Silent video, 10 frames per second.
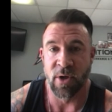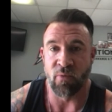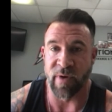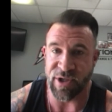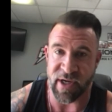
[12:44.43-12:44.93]

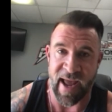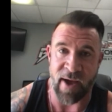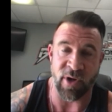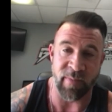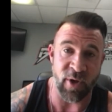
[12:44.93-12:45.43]
reaching out
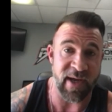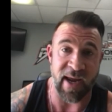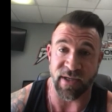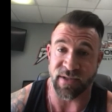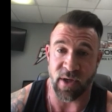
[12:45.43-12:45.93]
and
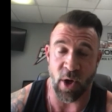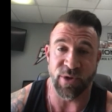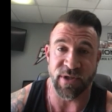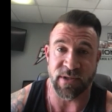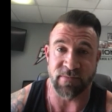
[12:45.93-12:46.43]
communicating, because the
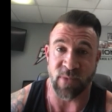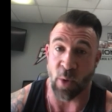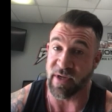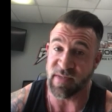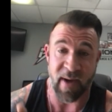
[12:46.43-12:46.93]
coaches
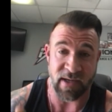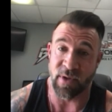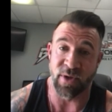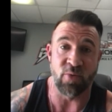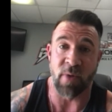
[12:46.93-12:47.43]
don't expect them
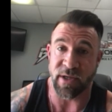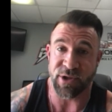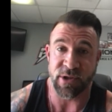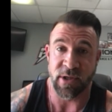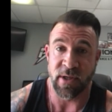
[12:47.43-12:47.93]
to do
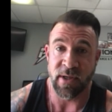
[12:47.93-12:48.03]
much,